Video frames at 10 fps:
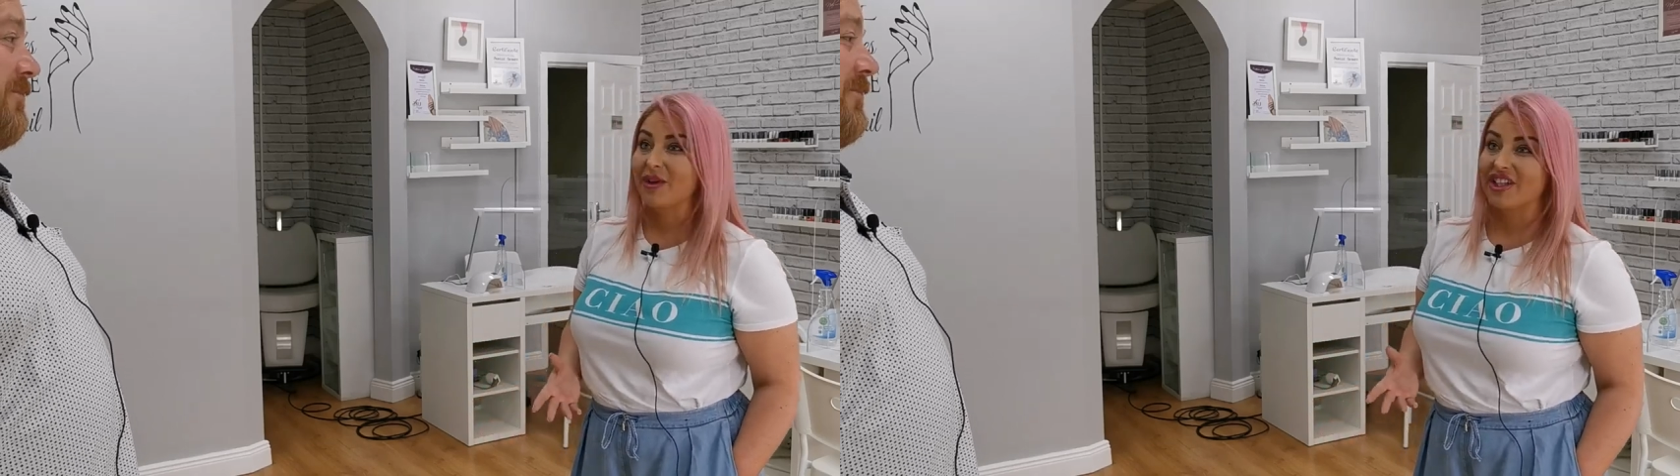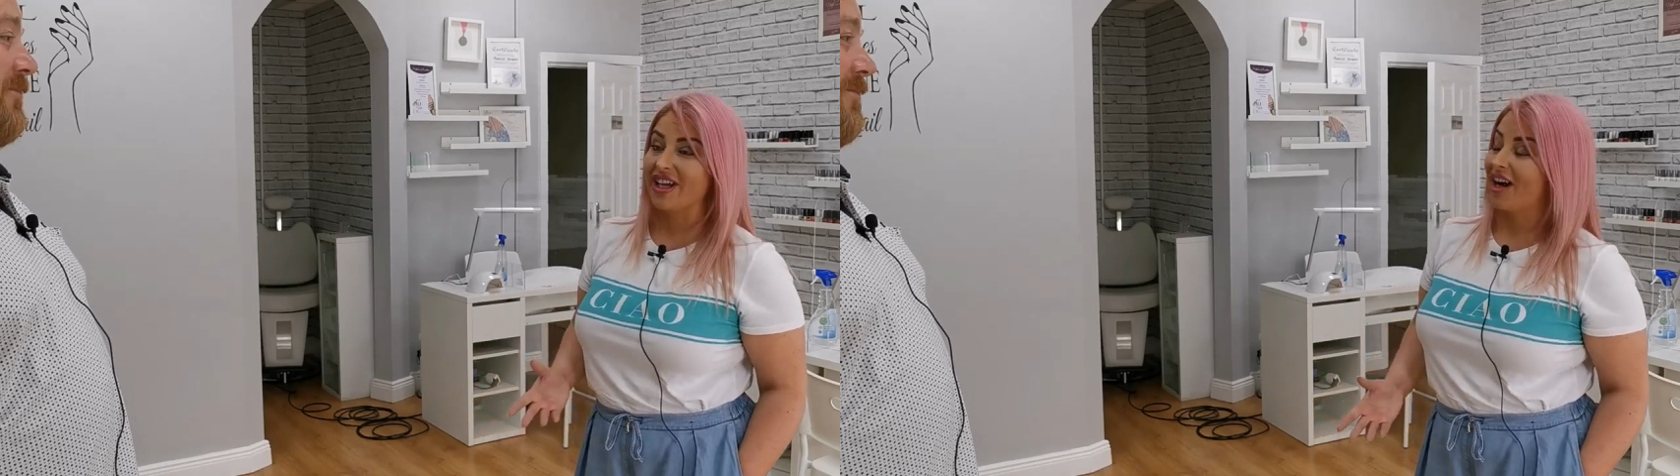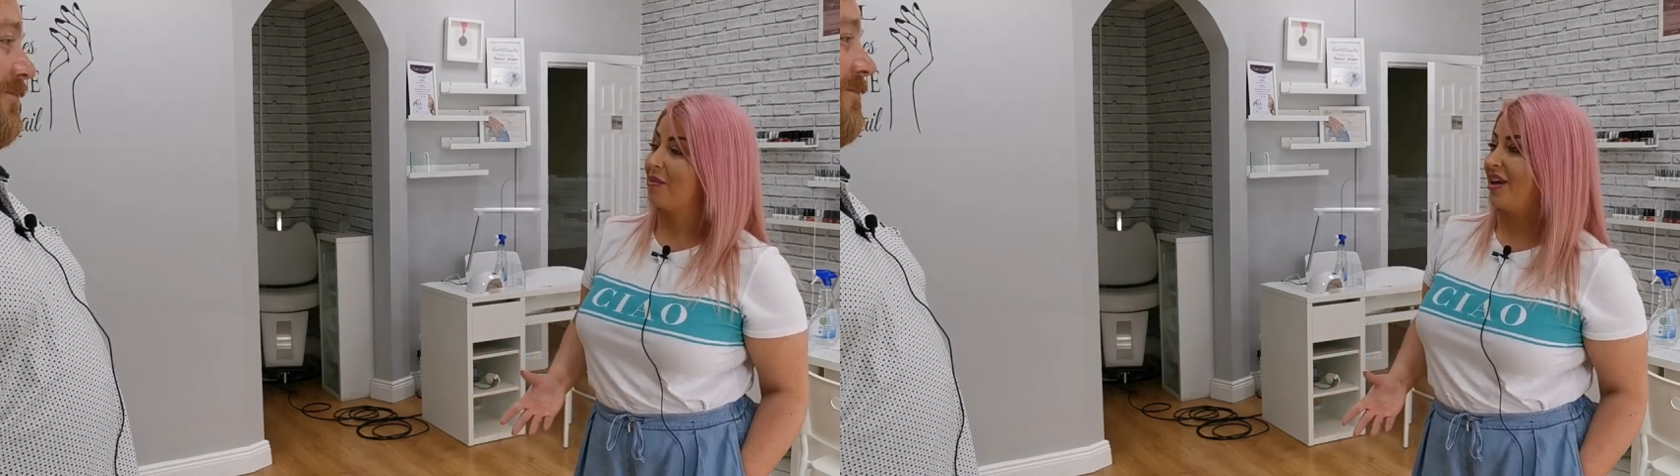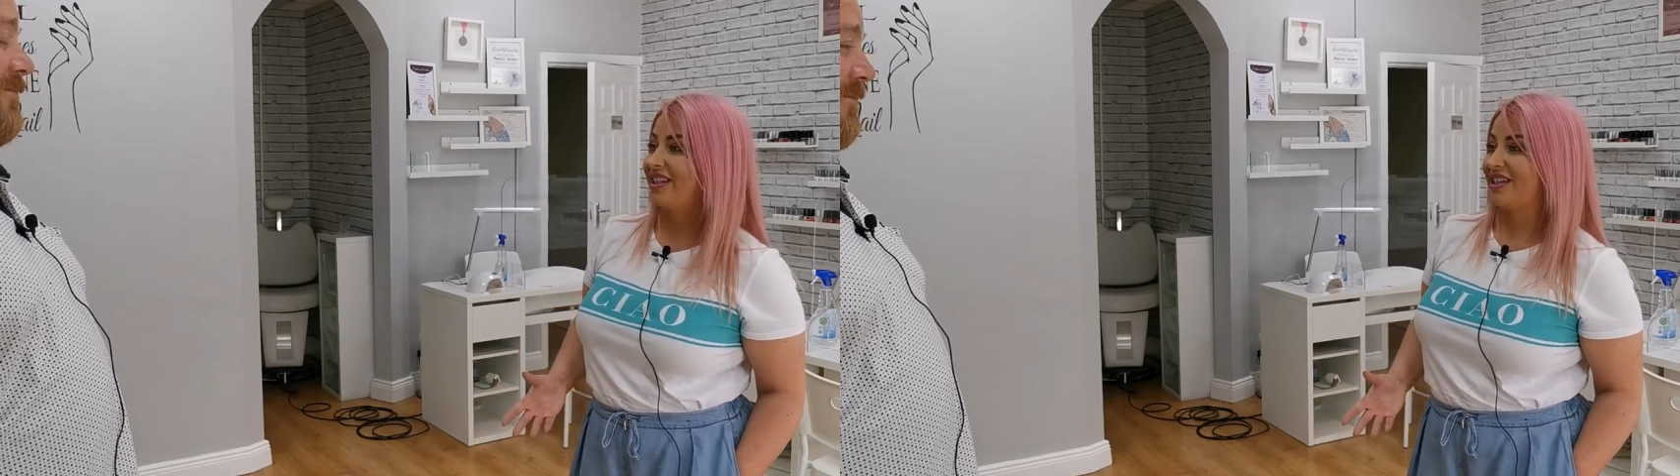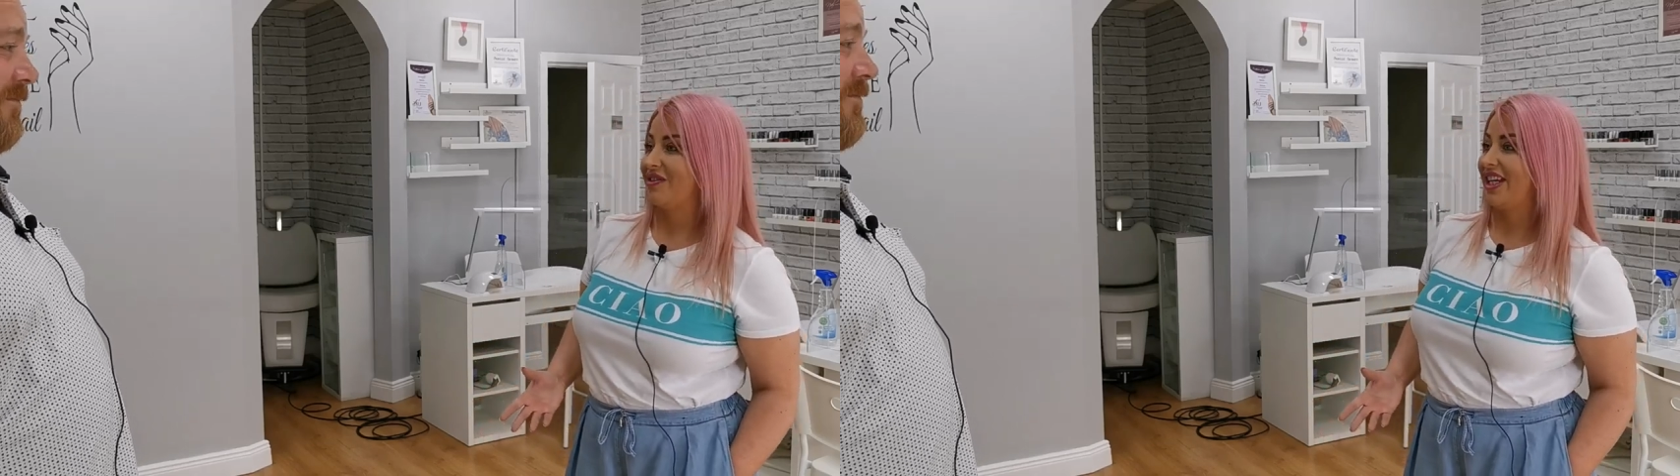which is all a
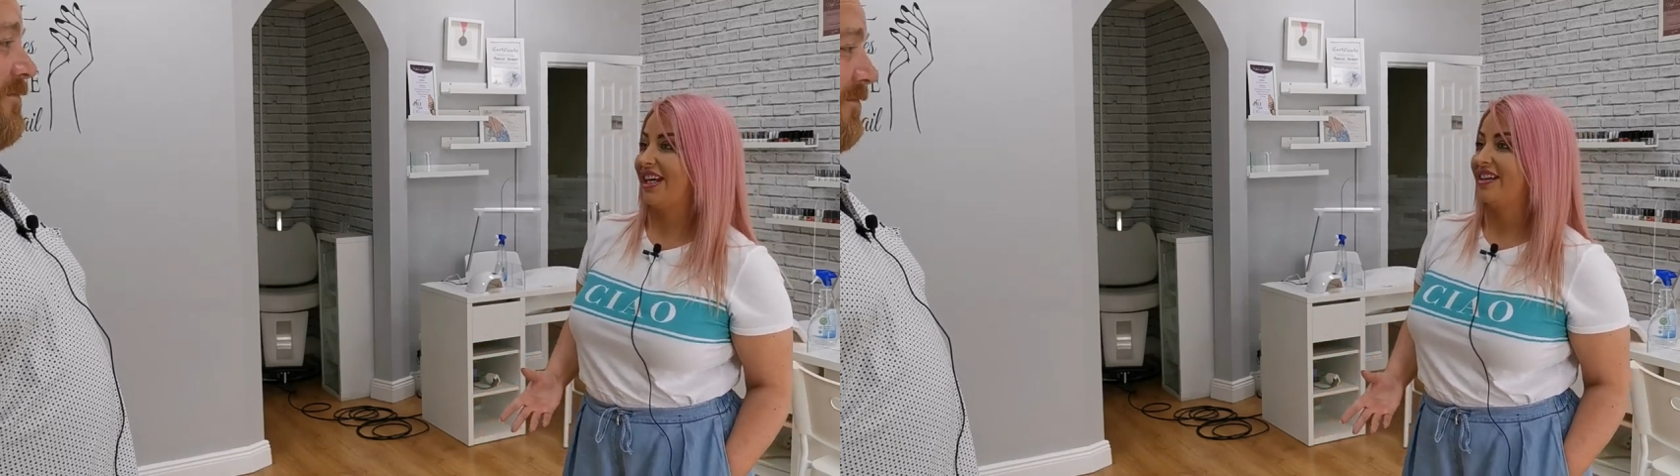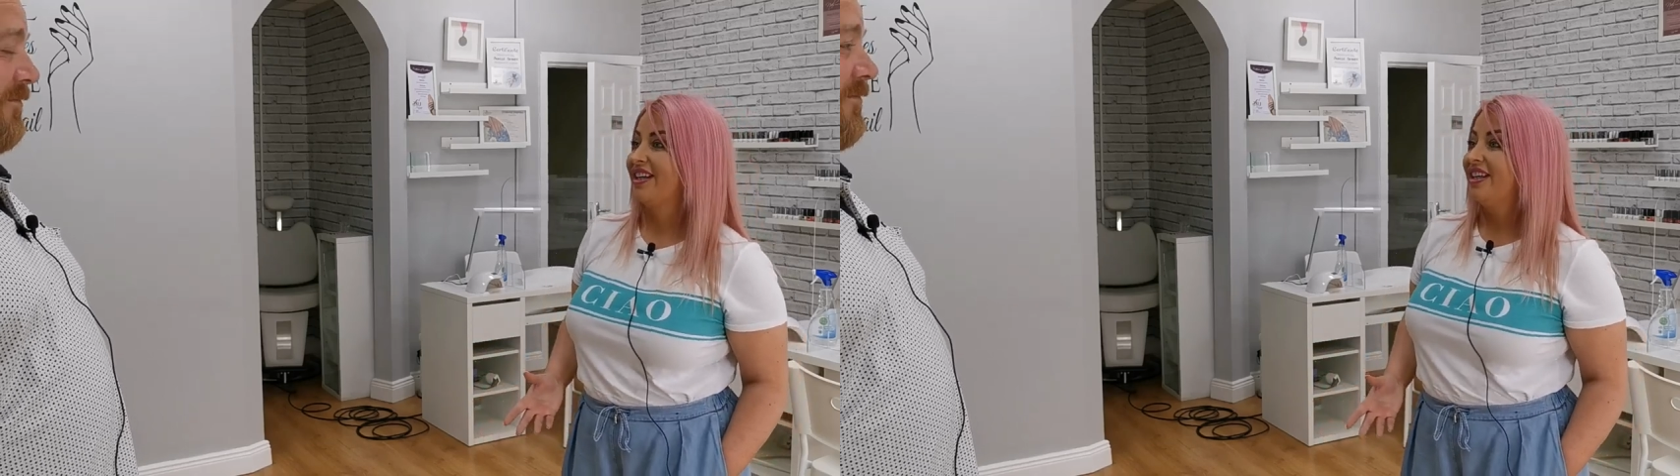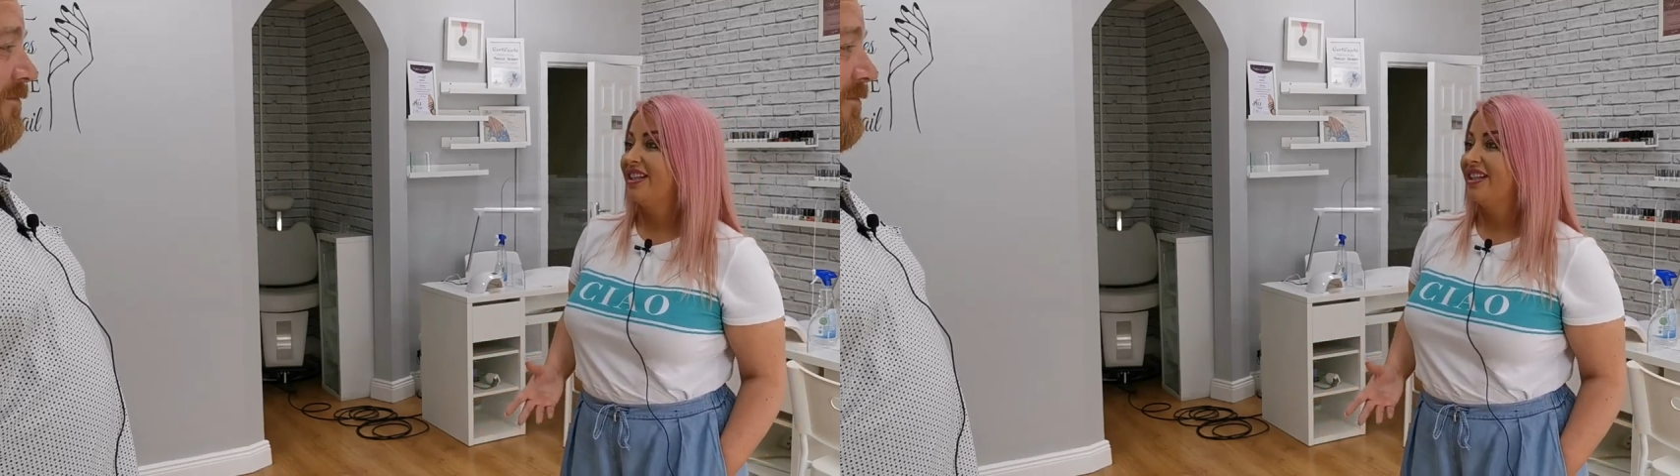positive thing.